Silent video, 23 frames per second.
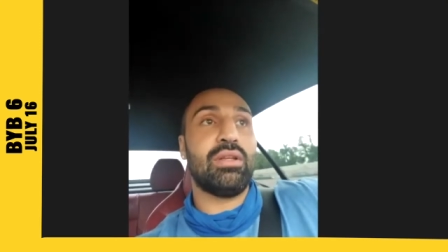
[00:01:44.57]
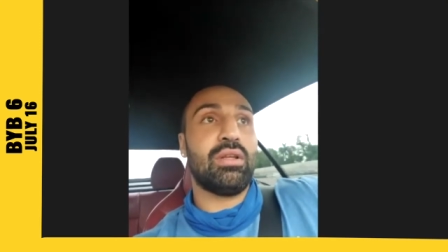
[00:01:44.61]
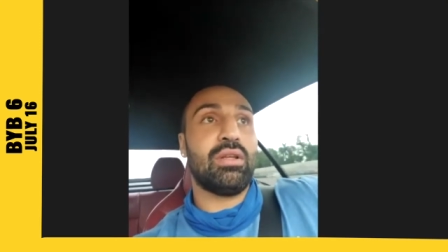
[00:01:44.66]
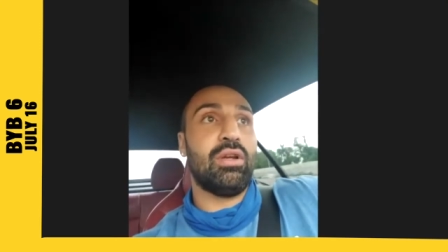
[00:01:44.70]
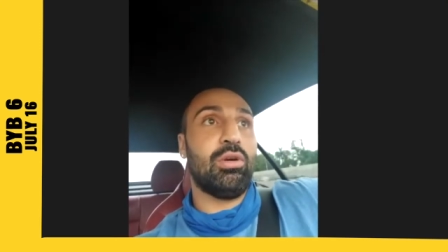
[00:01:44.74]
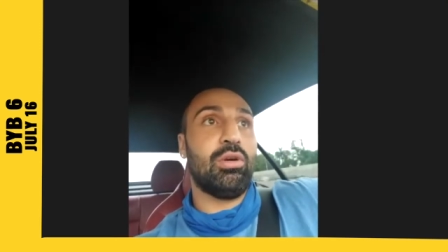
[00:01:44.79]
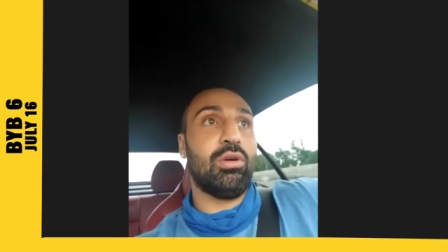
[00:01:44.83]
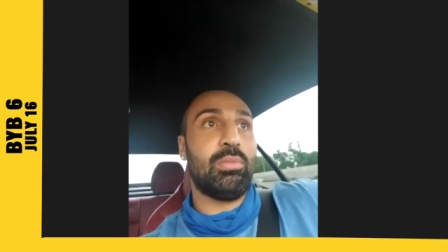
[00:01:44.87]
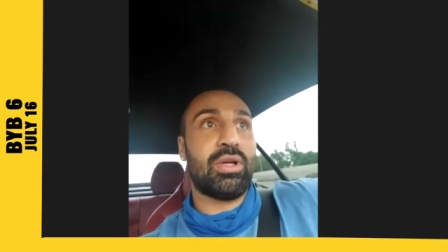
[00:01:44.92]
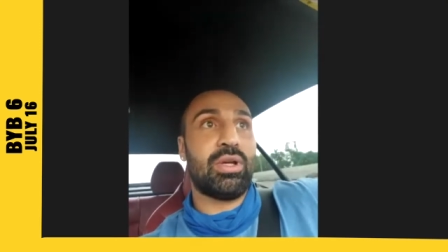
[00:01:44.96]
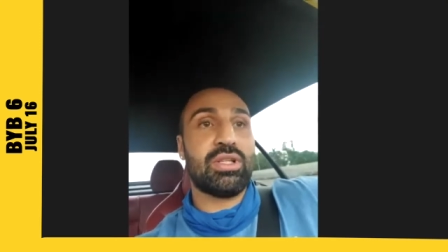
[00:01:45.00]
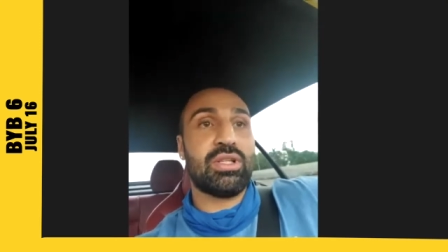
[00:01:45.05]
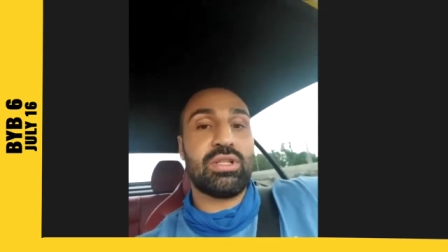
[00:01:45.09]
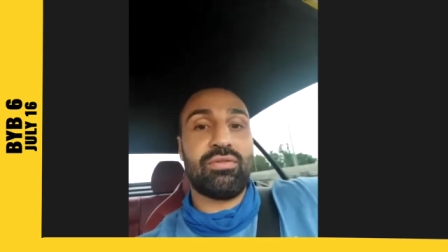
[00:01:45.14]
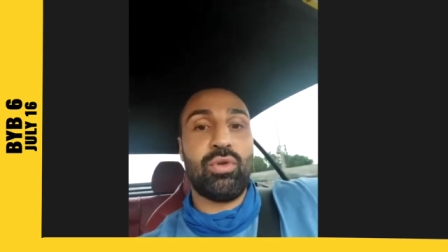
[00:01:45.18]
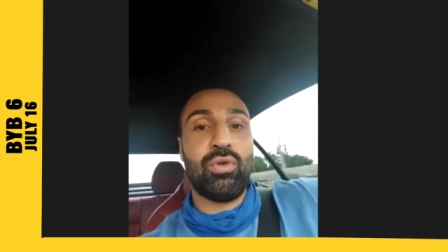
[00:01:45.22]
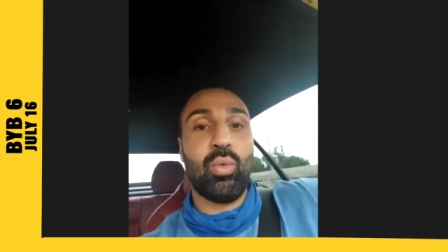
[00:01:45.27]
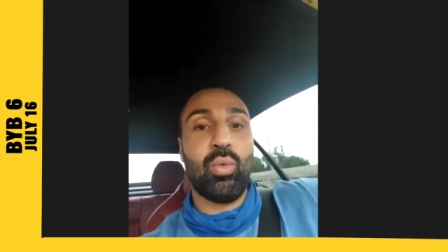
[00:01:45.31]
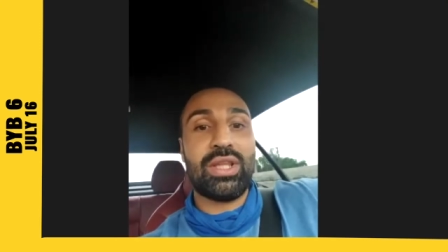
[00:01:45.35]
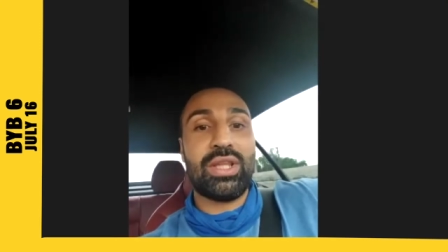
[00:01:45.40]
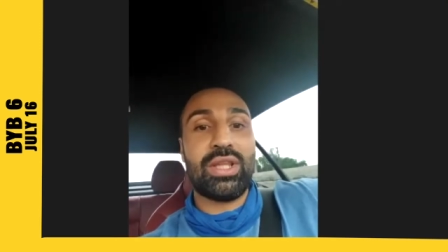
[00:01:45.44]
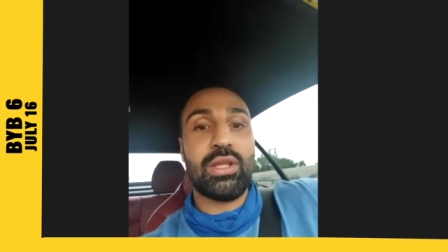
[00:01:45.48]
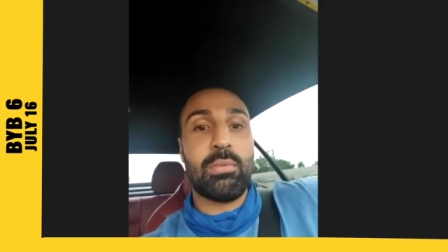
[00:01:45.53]
You know, because if
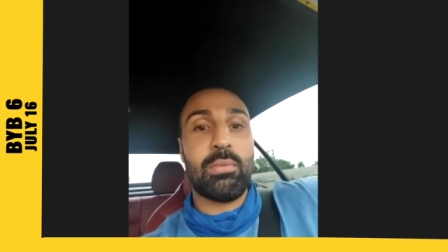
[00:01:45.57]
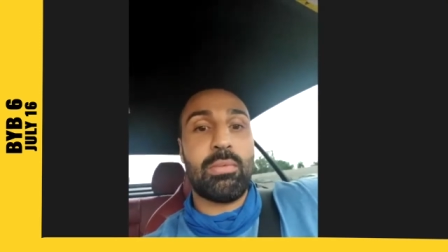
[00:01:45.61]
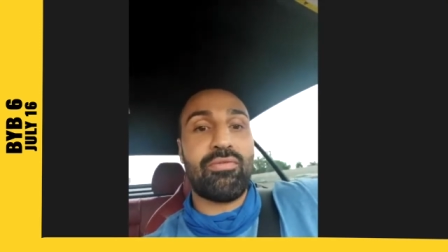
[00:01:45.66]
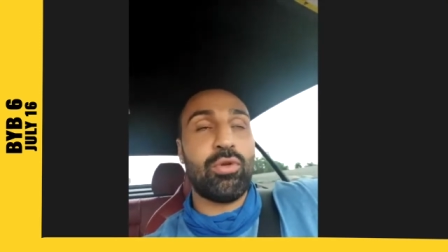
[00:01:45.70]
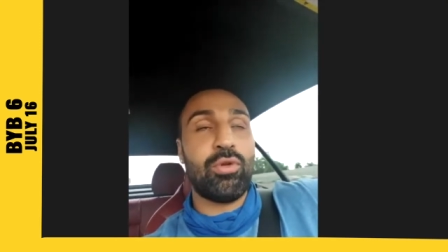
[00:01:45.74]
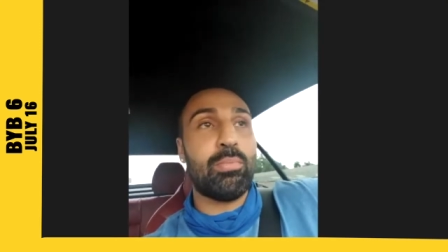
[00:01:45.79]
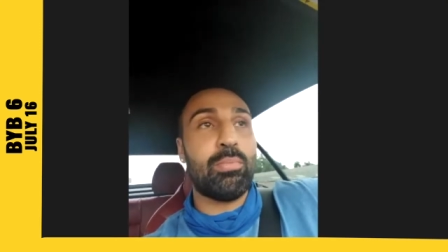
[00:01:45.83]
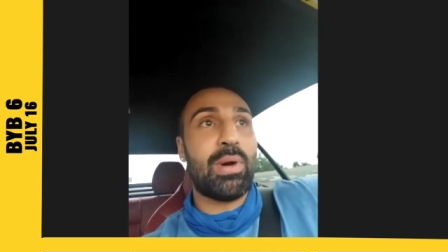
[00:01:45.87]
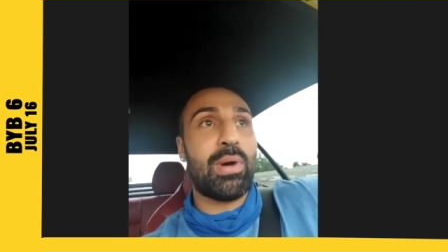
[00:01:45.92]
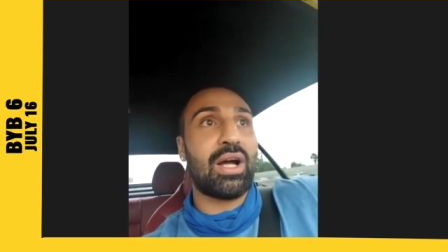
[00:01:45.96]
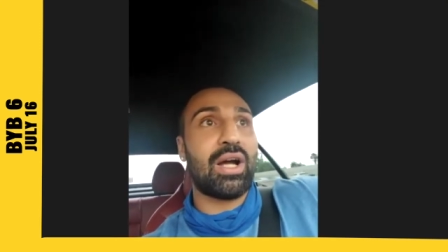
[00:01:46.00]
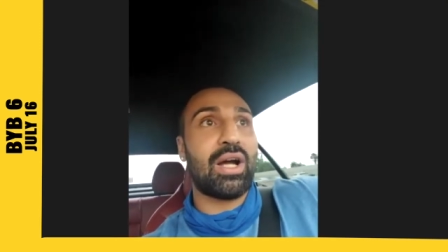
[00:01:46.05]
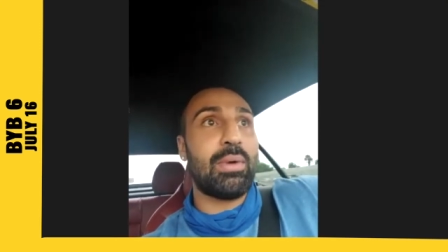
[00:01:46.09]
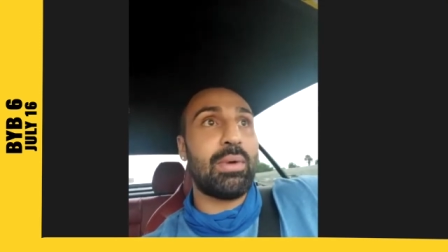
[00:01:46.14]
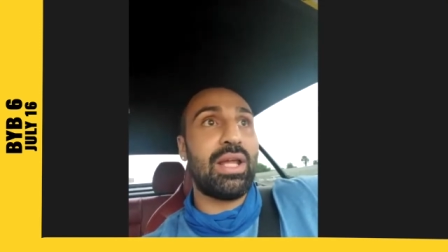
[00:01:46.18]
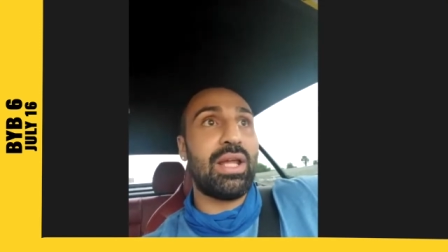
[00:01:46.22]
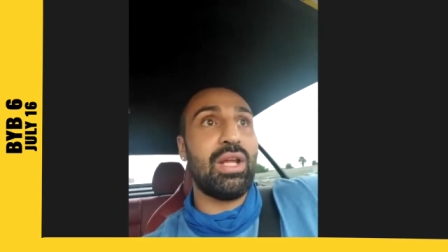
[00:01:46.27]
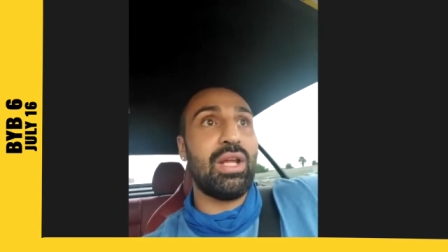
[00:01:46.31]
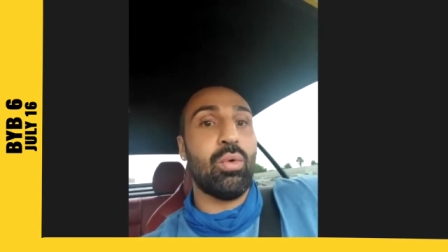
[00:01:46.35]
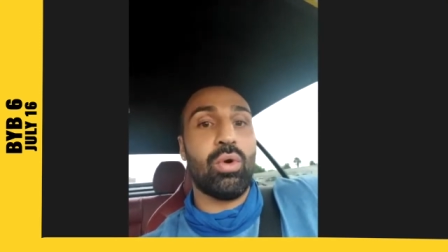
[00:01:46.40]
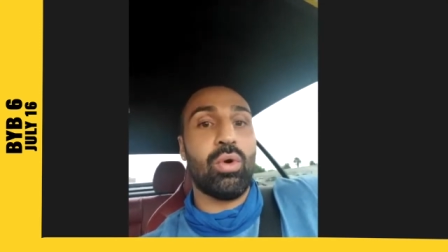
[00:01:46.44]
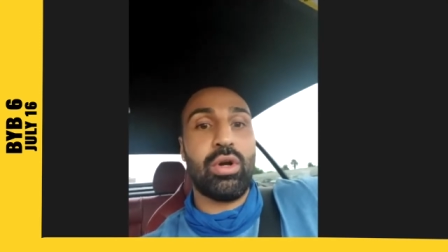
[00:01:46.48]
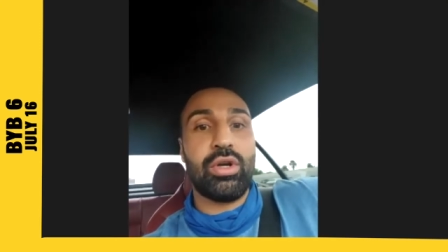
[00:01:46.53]
you wind up if you back up
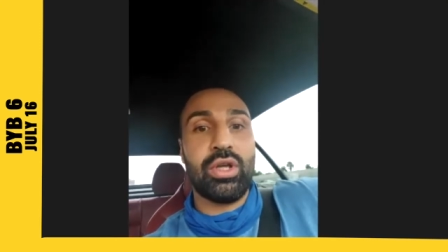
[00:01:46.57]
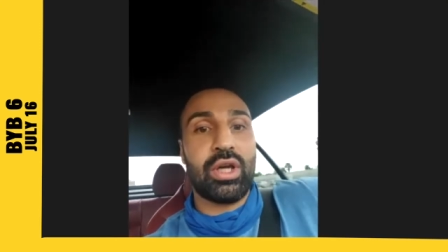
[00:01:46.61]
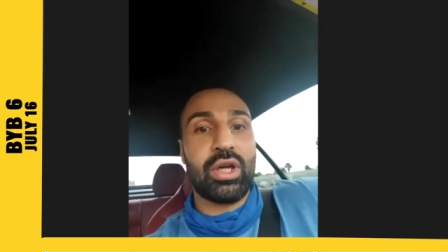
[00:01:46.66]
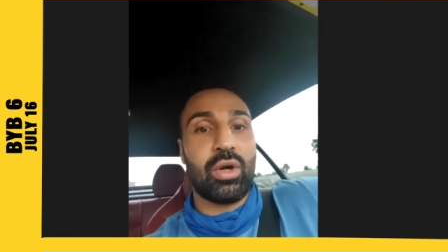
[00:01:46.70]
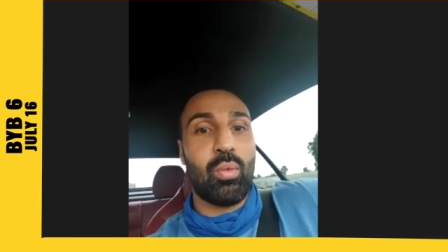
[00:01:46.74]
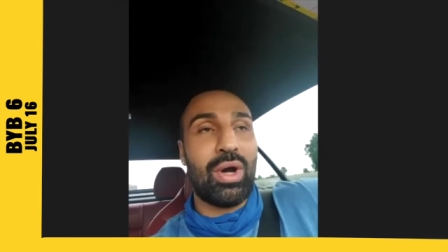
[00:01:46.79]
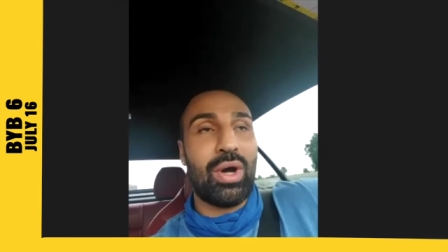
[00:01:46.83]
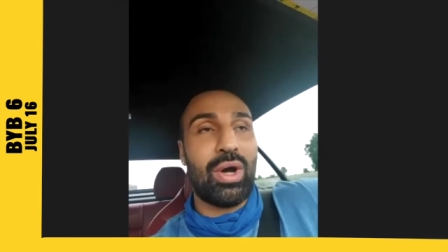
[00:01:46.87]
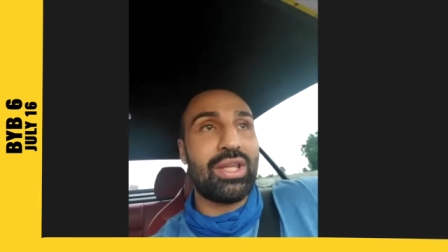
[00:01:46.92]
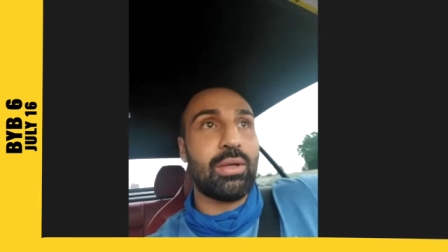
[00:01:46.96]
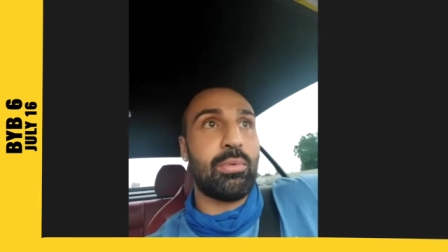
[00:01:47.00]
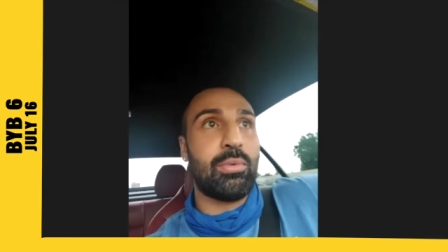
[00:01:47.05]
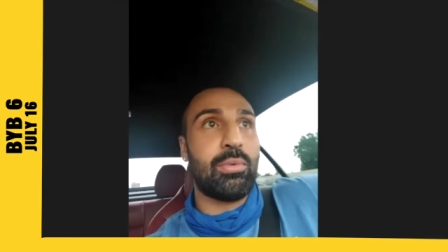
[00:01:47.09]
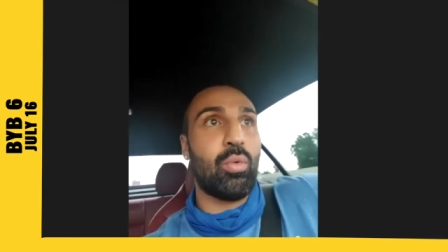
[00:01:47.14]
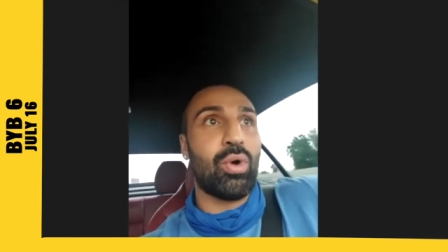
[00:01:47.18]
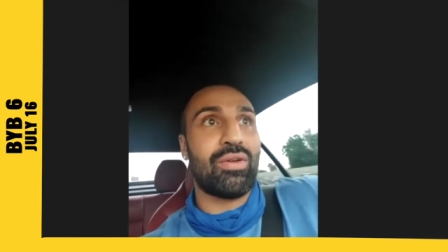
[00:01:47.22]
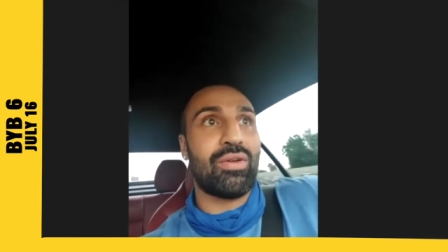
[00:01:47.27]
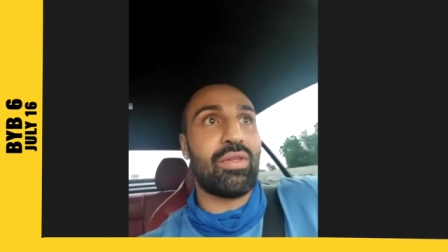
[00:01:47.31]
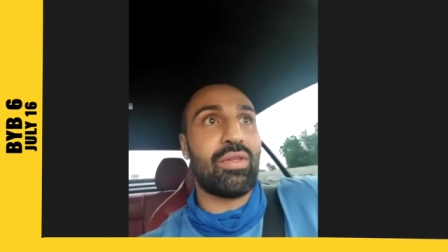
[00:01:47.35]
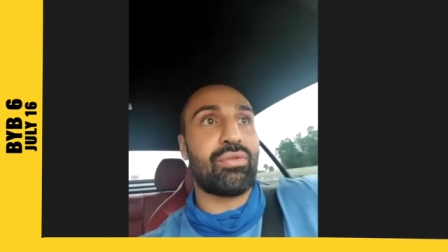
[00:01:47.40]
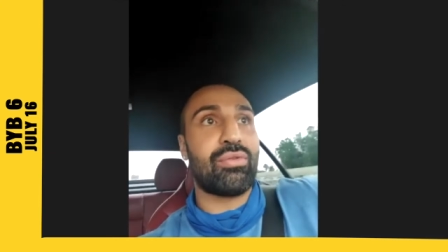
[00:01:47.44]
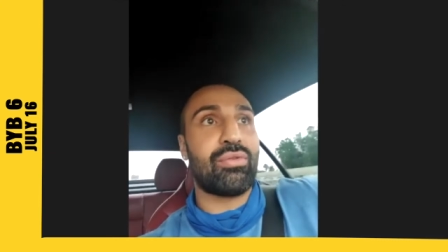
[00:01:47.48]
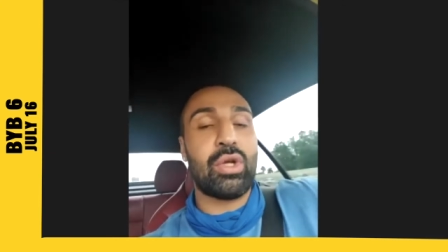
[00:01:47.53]
anywhere, you're gonna wind up in
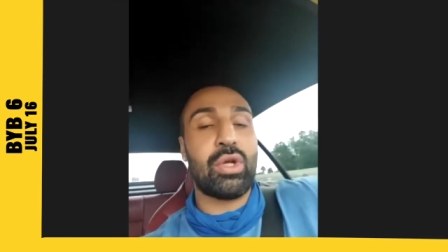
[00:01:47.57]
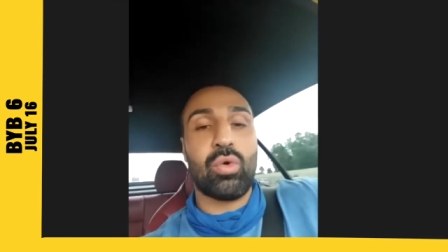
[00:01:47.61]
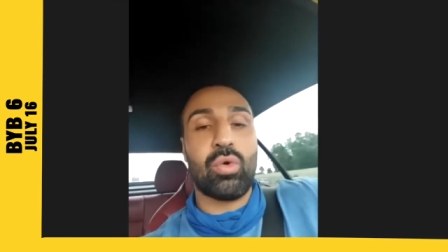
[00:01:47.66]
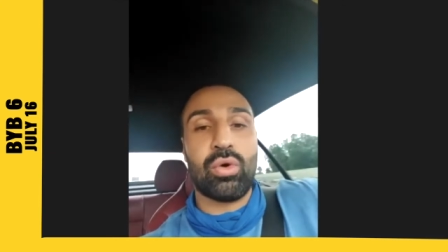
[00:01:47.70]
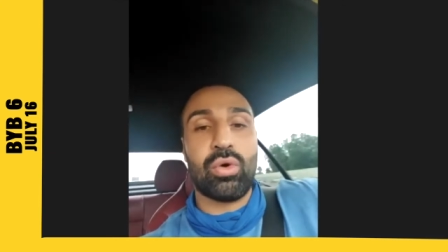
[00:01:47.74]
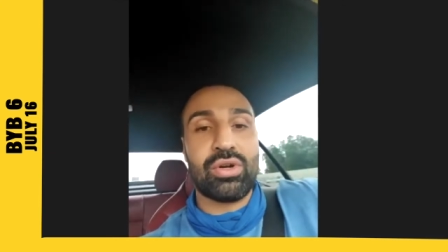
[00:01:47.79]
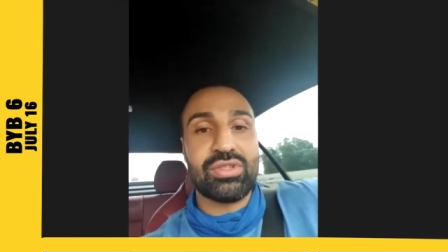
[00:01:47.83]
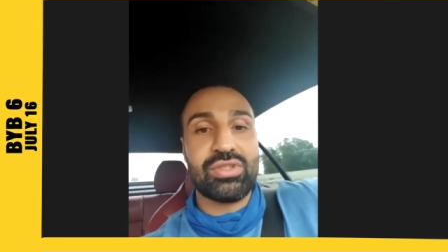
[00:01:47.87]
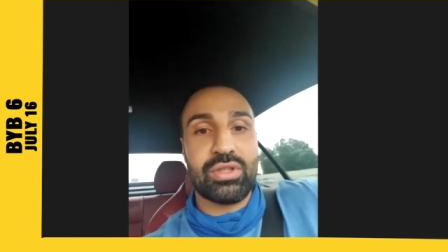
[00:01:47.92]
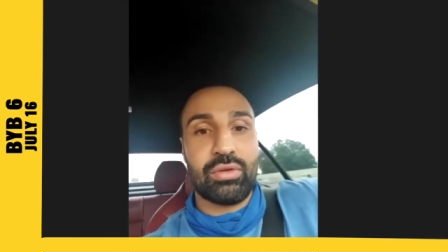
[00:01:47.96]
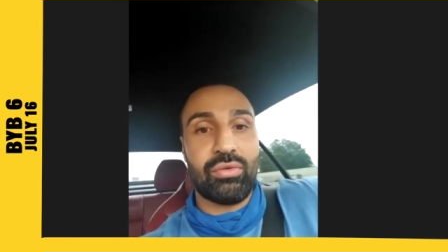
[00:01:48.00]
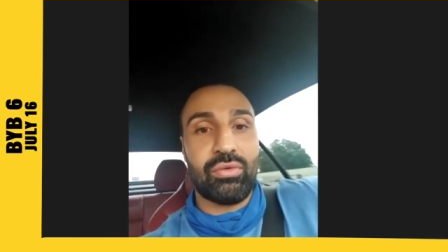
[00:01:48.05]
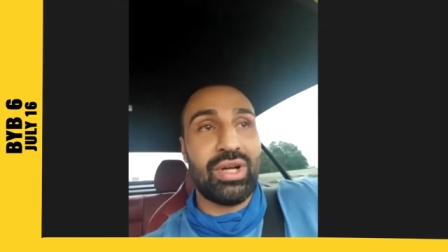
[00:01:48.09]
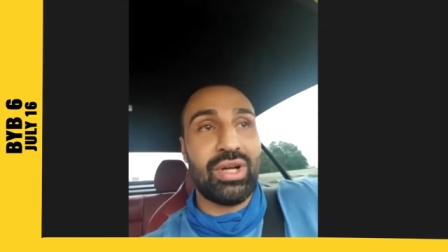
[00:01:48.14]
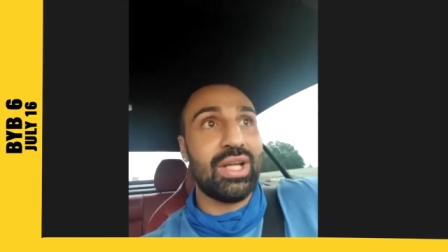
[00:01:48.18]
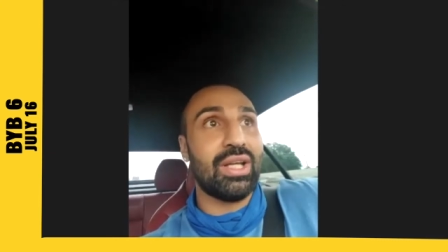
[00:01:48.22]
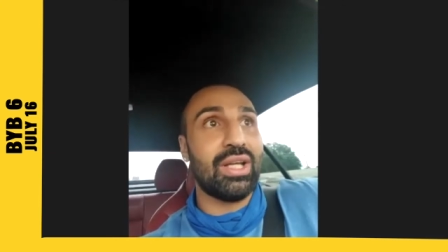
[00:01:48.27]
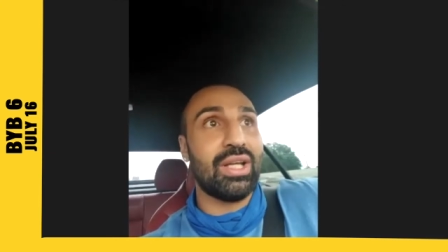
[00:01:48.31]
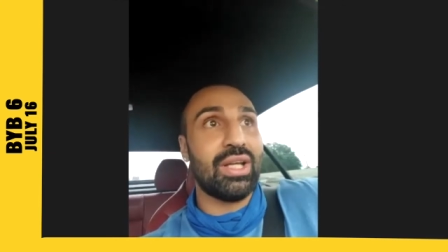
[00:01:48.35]
one of the three corners of the ring,